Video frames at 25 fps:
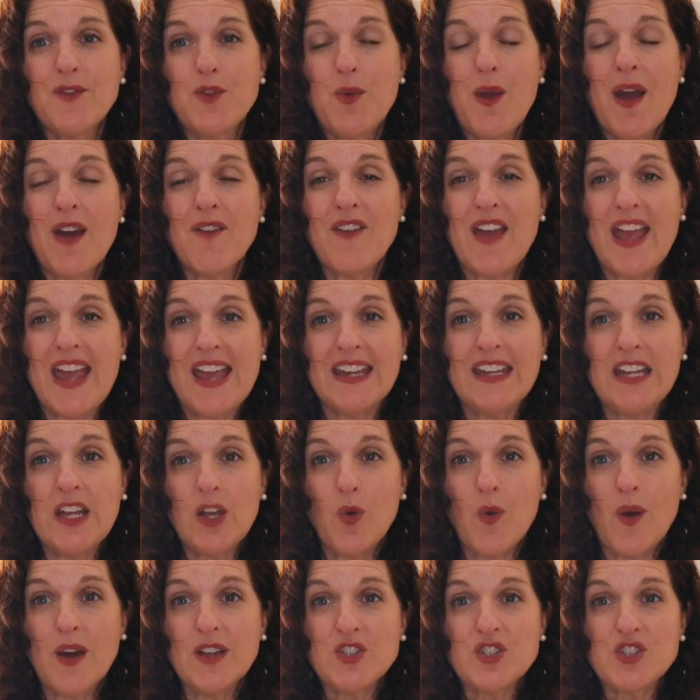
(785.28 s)
If you have any
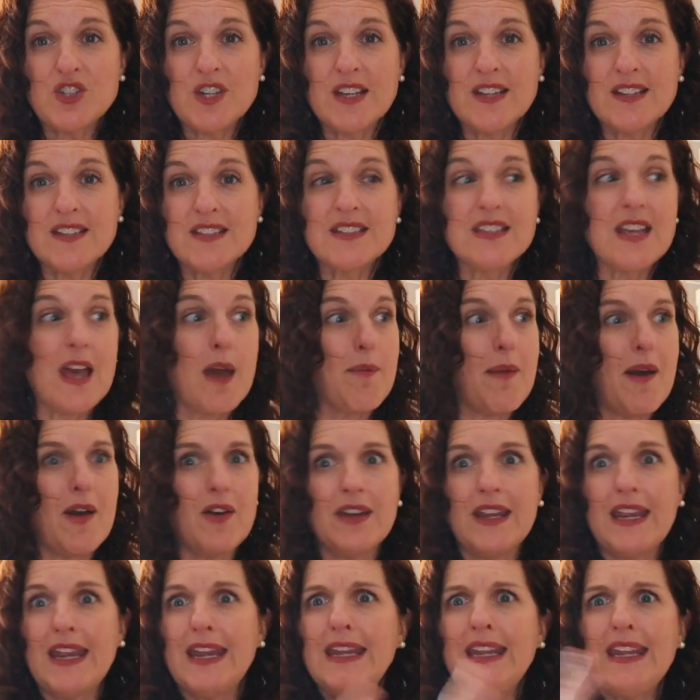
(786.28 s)
questions
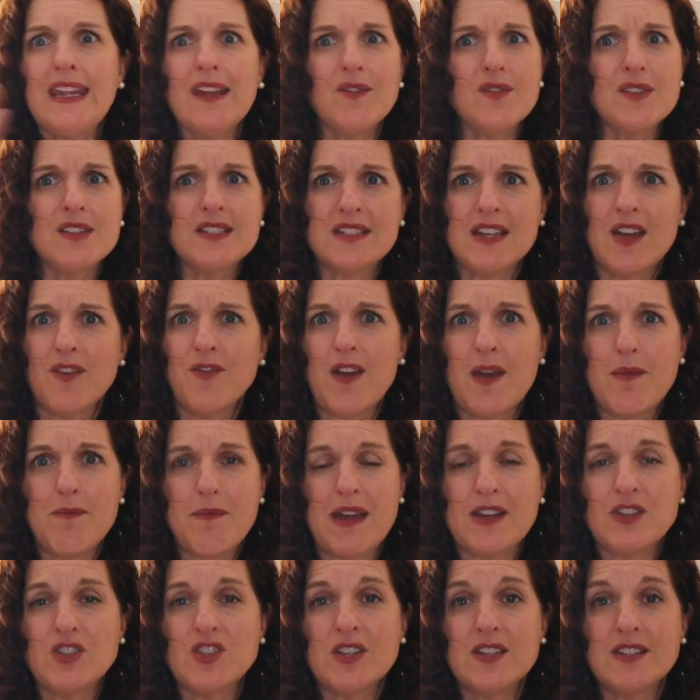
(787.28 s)
about any of the stuff I
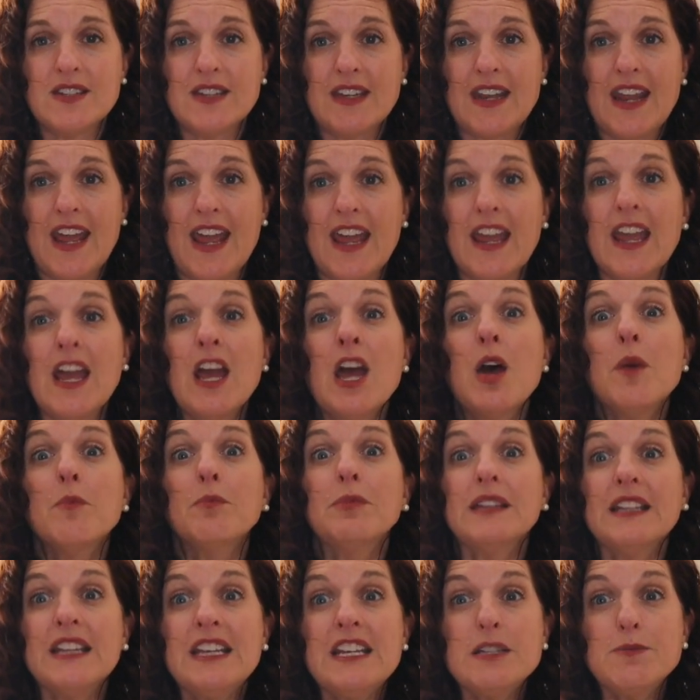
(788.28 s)
mentioned today,
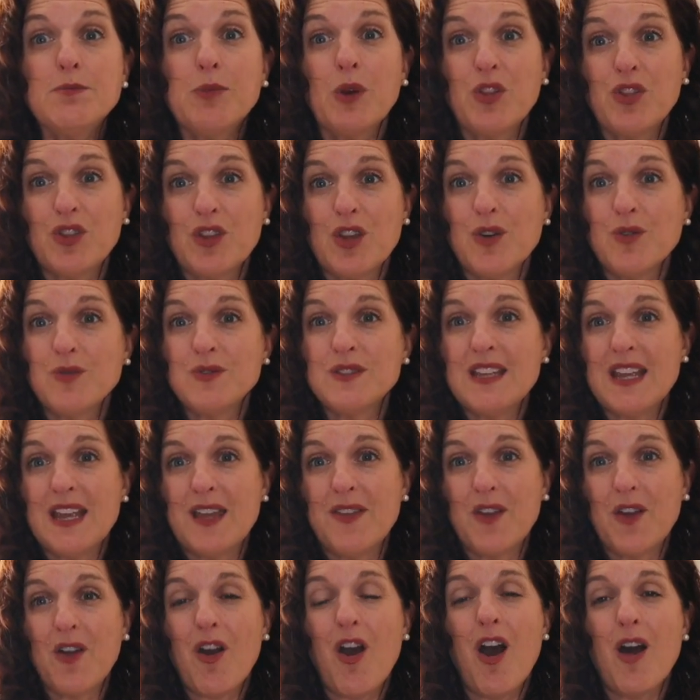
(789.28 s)
please put those
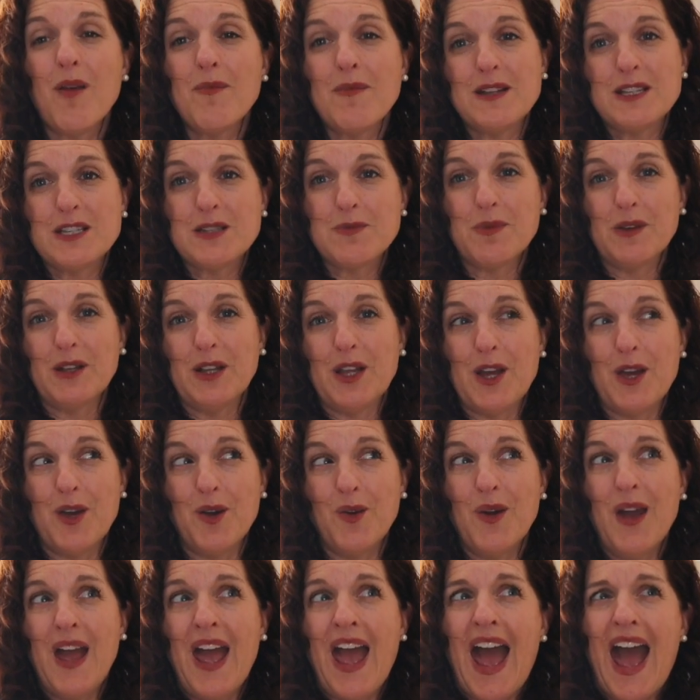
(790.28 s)
in the comments
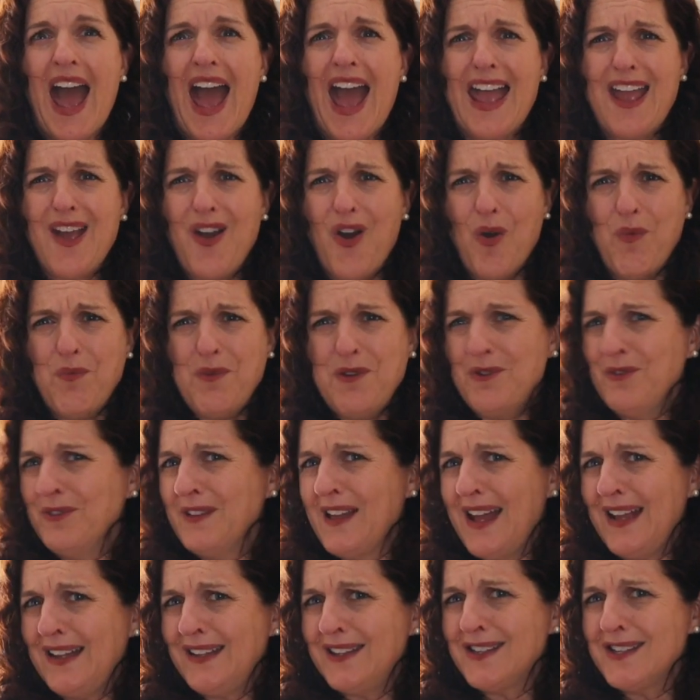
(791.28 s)
below. I hope you
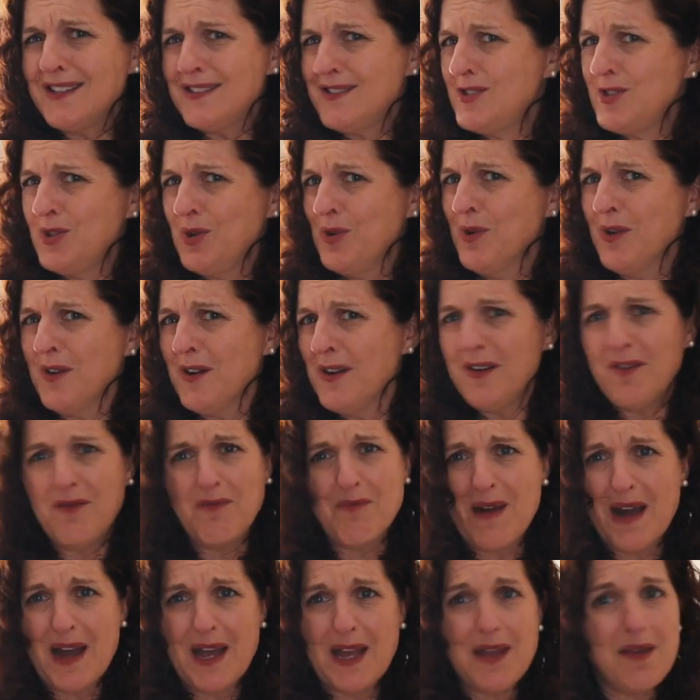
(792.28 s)
liked this tour of
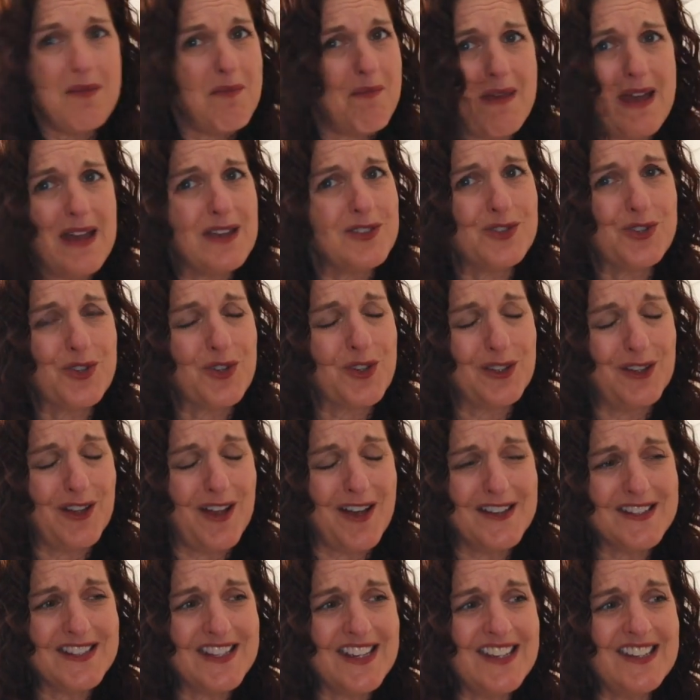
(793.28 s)
my master
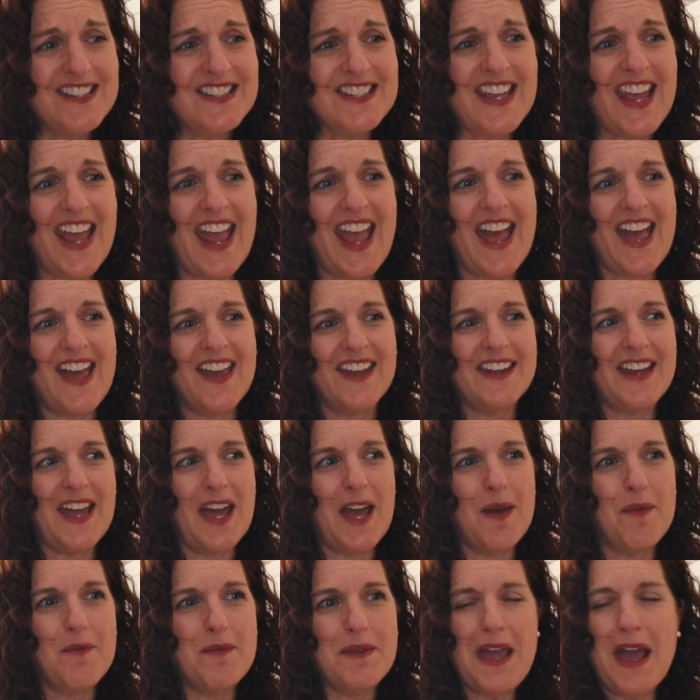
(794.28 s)
closet. And
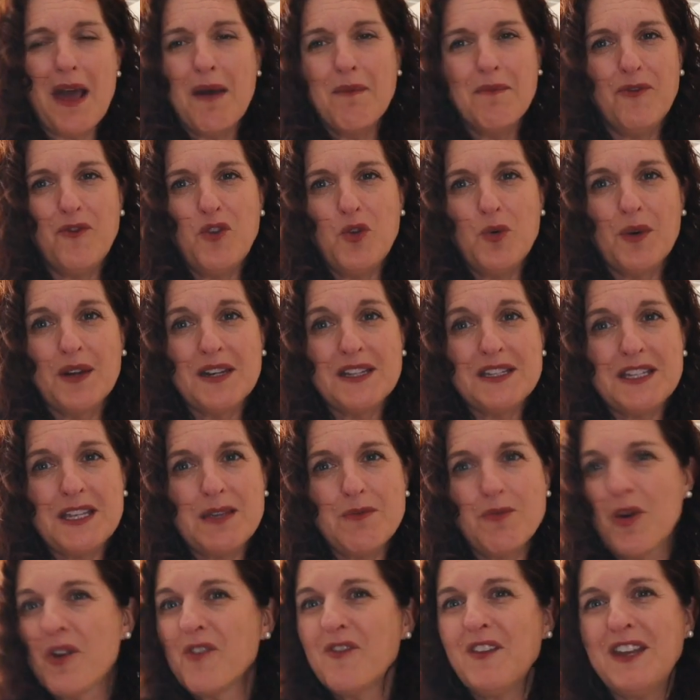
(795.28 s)
yeah, if you want to
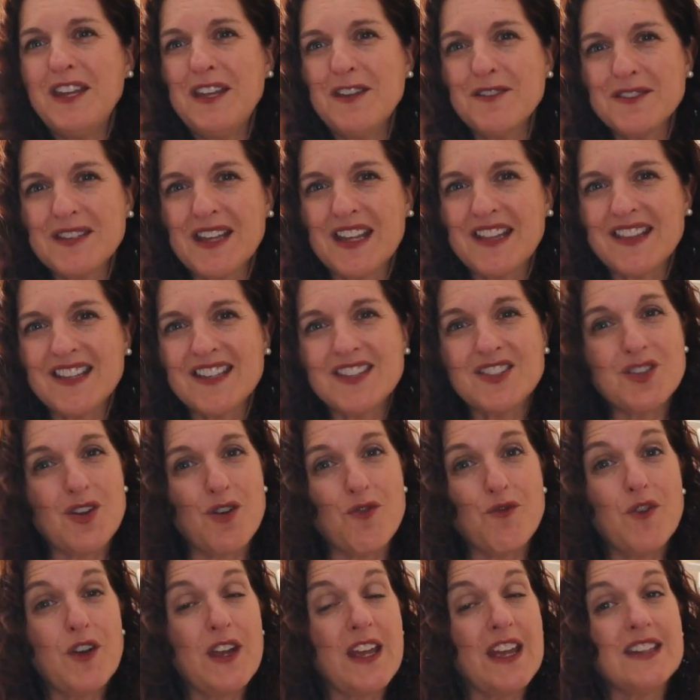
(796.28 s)
see more videos like this,
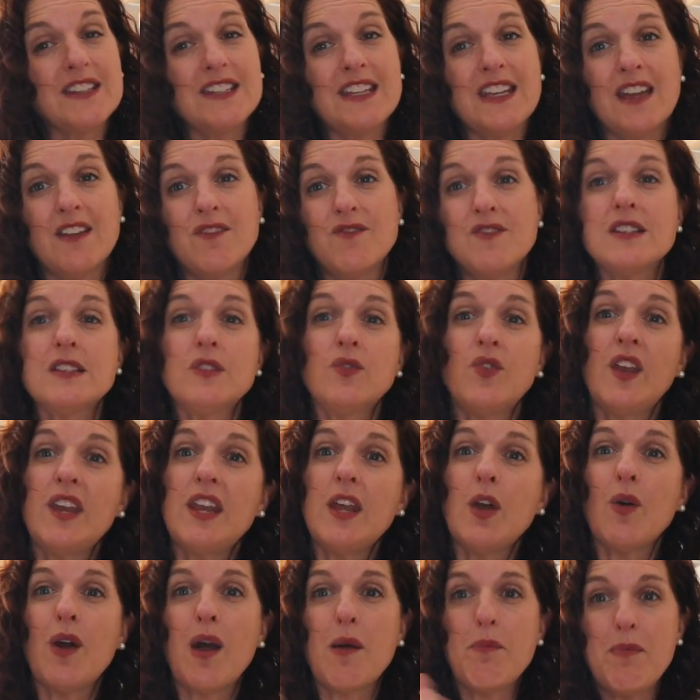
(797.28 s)
don't forget to give this
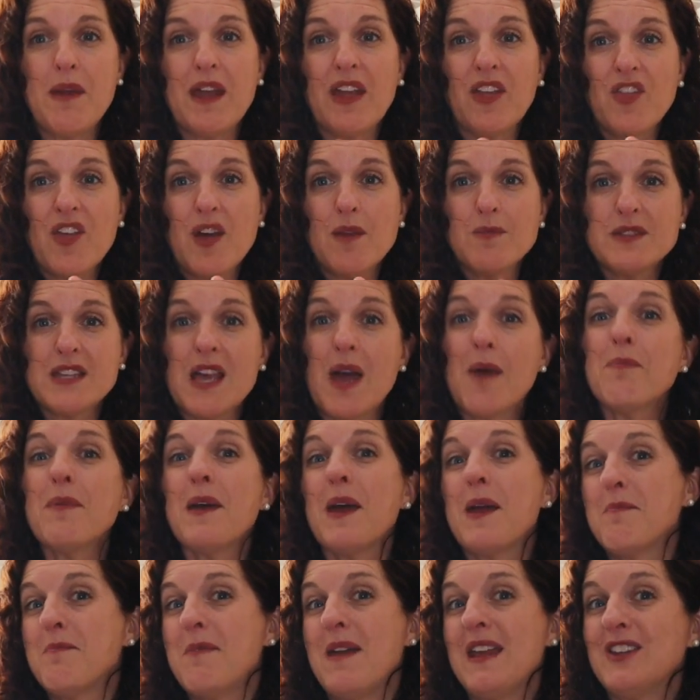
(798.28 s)
video a big thumbs up
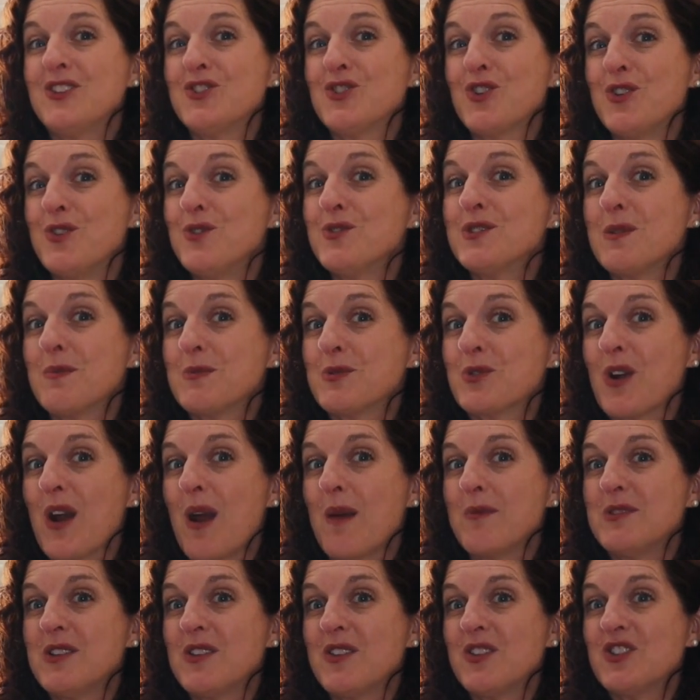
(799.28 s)
and make sure you
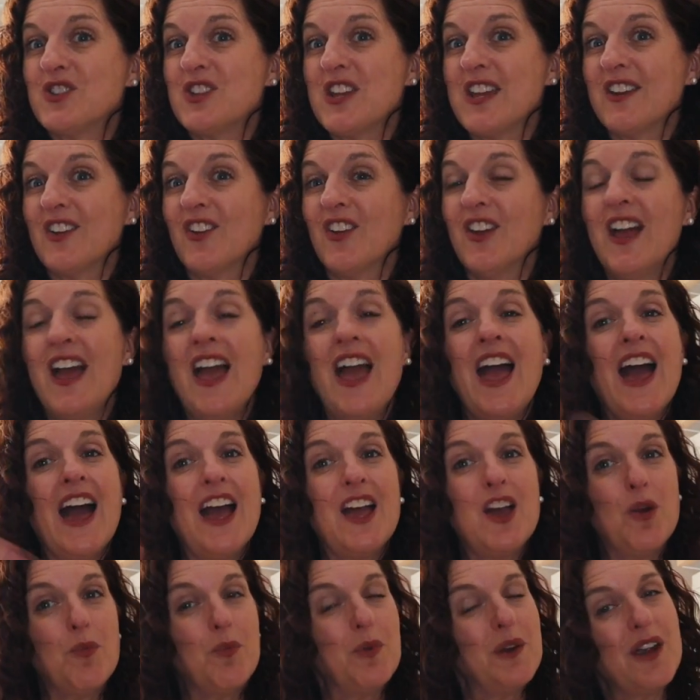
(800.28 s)
subscribe to the channel.
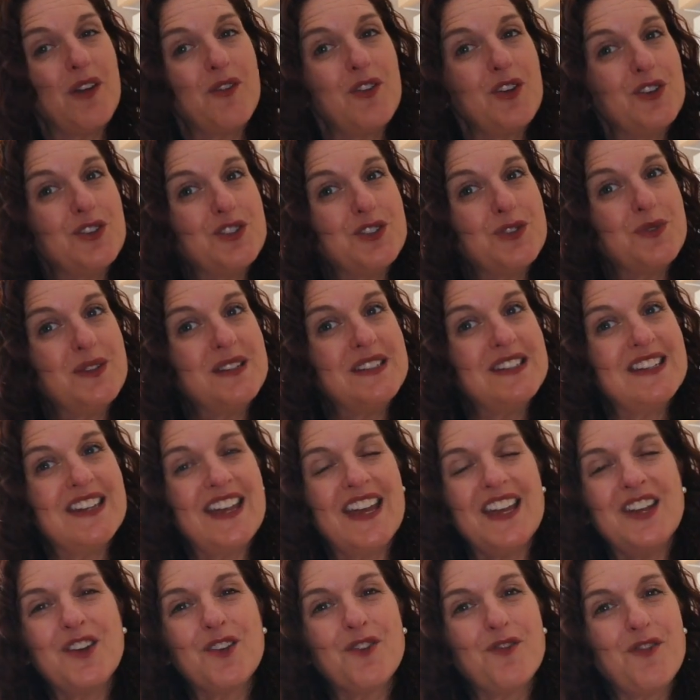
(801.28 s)
I hope whatever you're doing
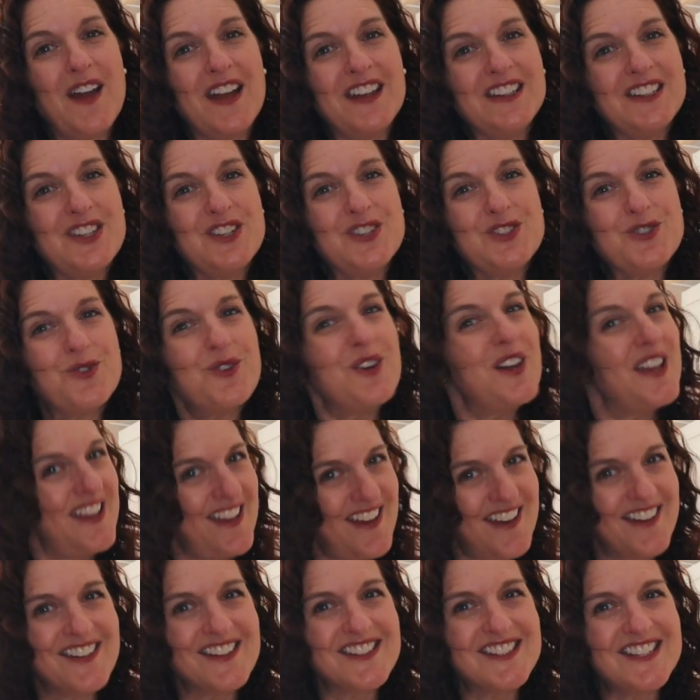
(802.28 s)
today, you're finding
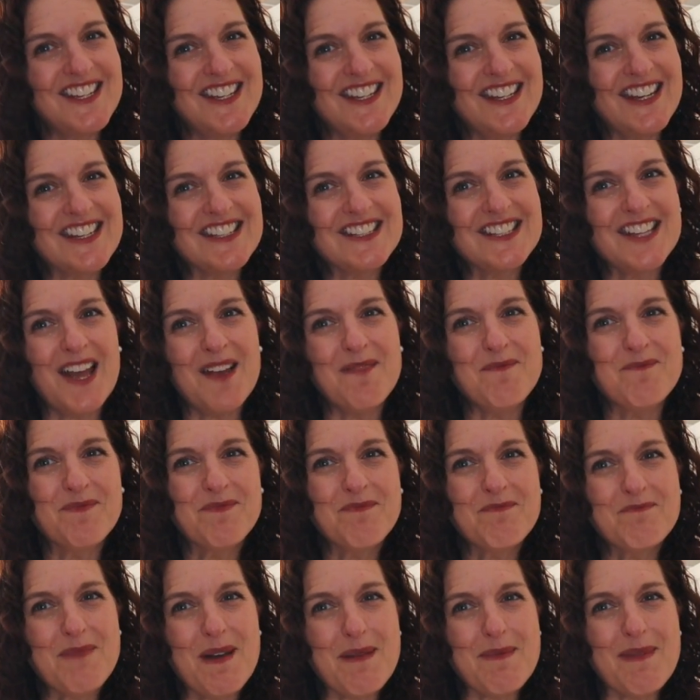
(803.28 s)
joy, and I'll see you next time.
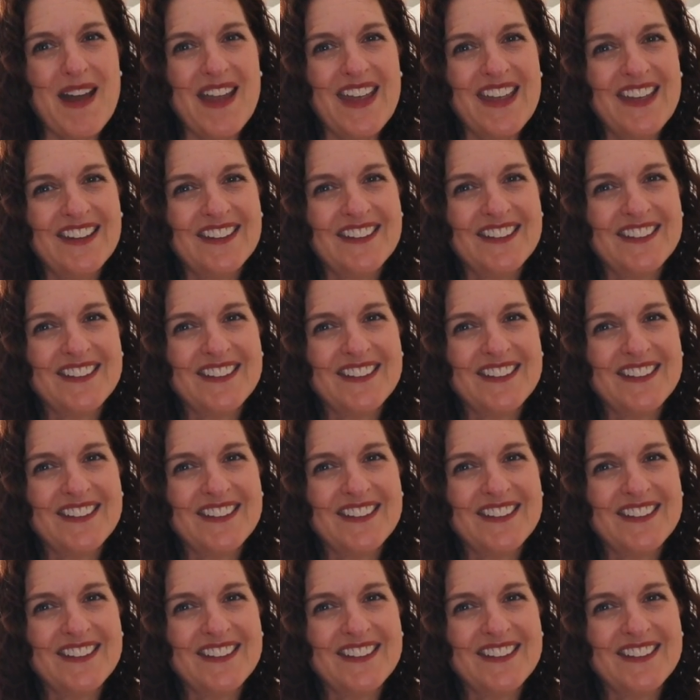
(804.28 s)
Bye-bye.